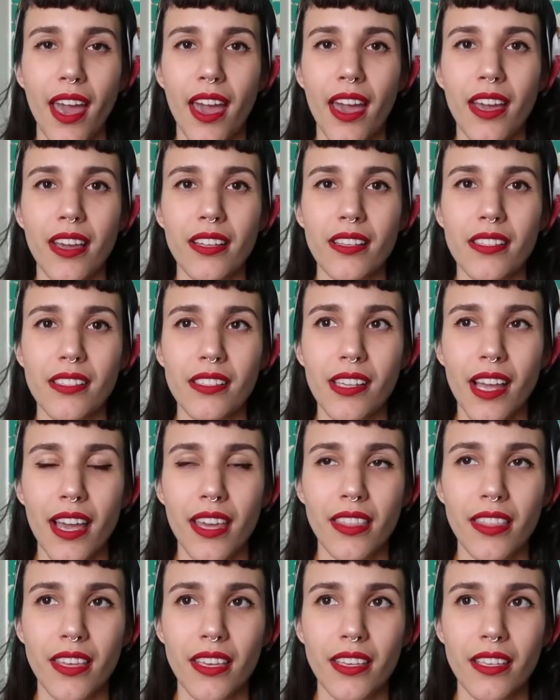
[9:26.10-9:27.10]
and
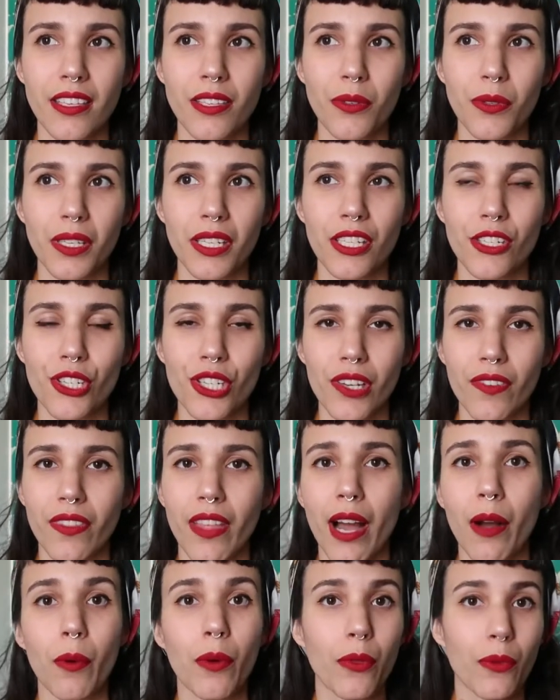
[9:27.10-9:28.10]
I think you can achieve
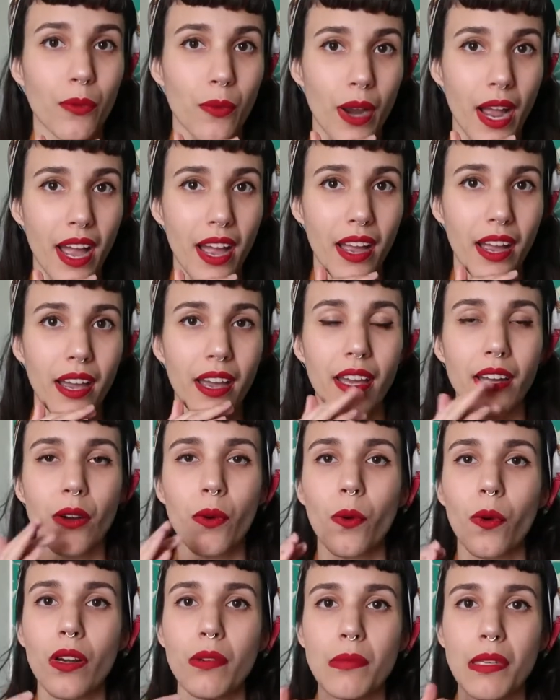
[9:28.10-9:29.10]
that with
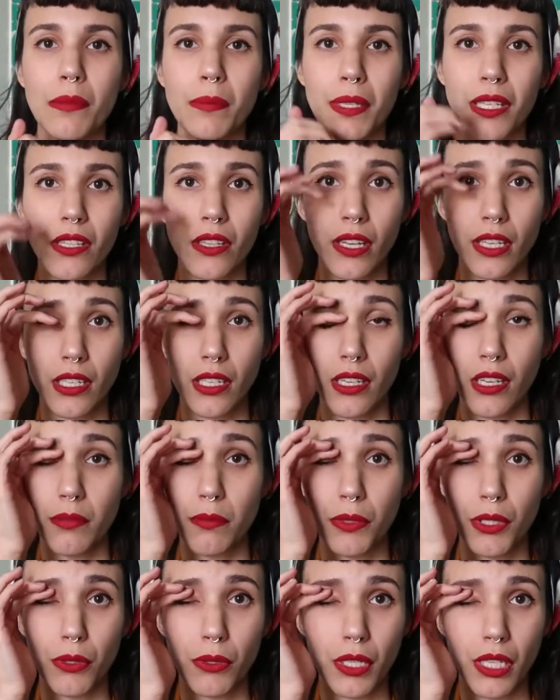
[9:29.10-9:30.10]
red or maybe like a
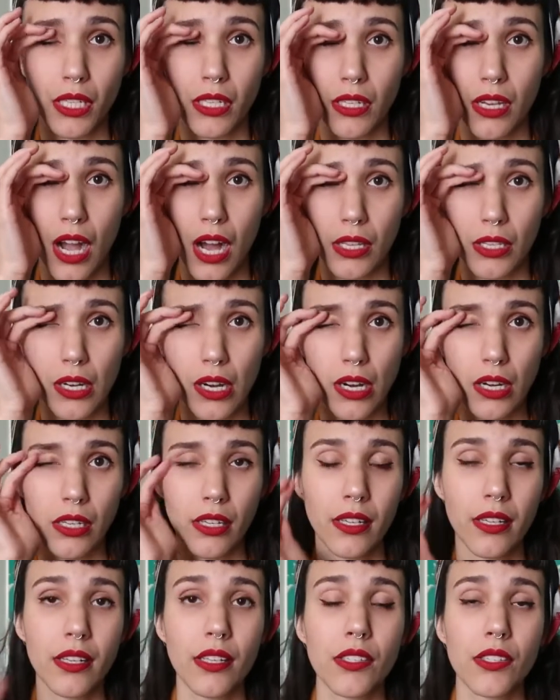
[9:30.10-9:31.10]
muted
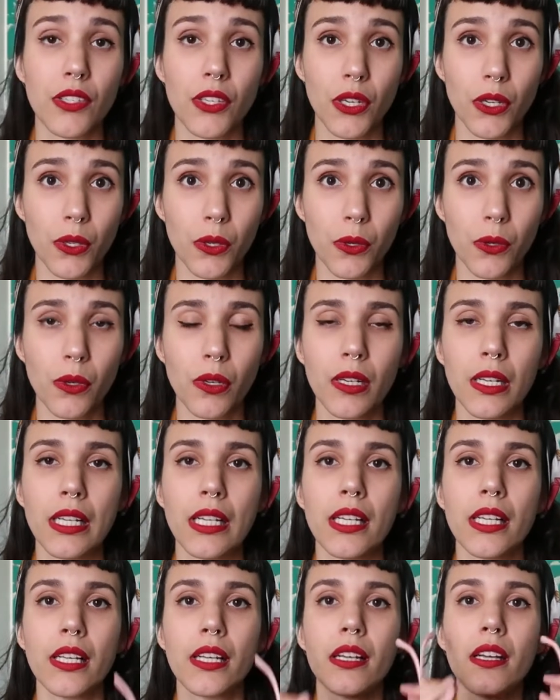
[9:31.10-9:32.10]
color too
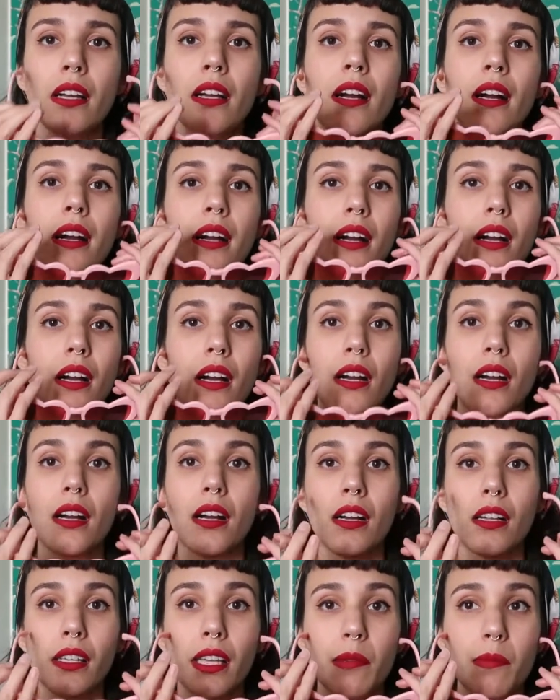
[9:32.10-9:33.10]

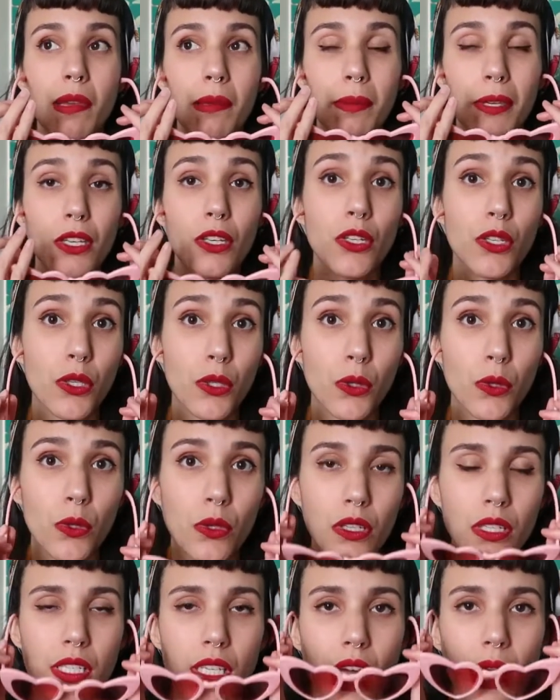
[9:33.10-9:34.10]
uh, like maybe a
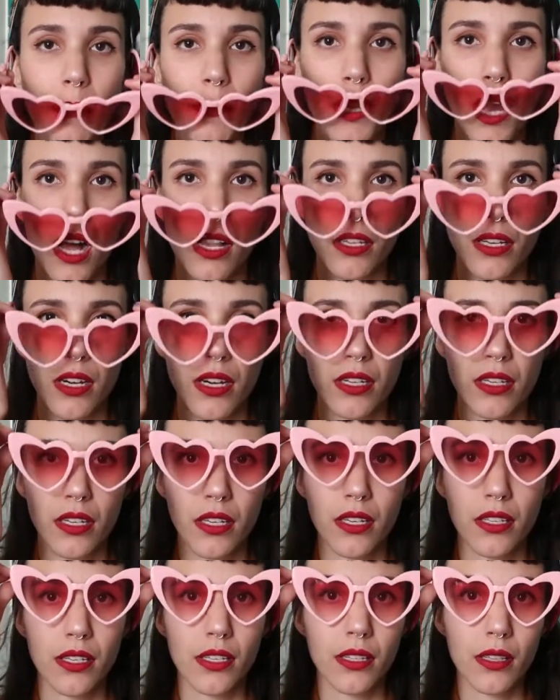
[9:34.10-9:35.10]
nude type color,
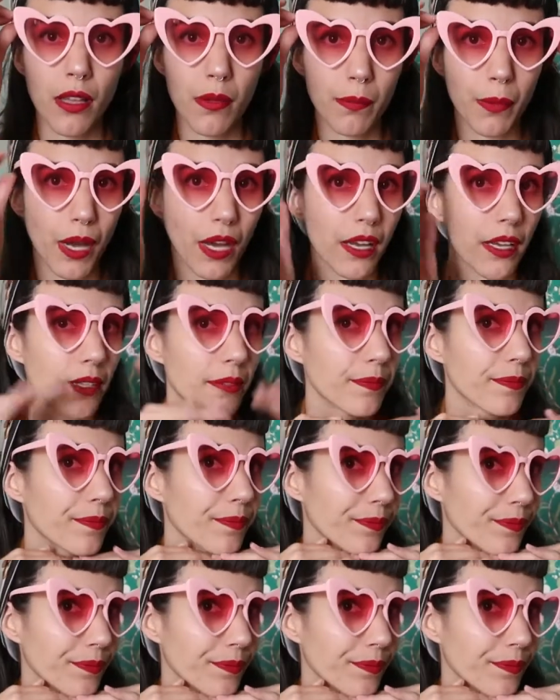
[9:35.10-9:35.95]
but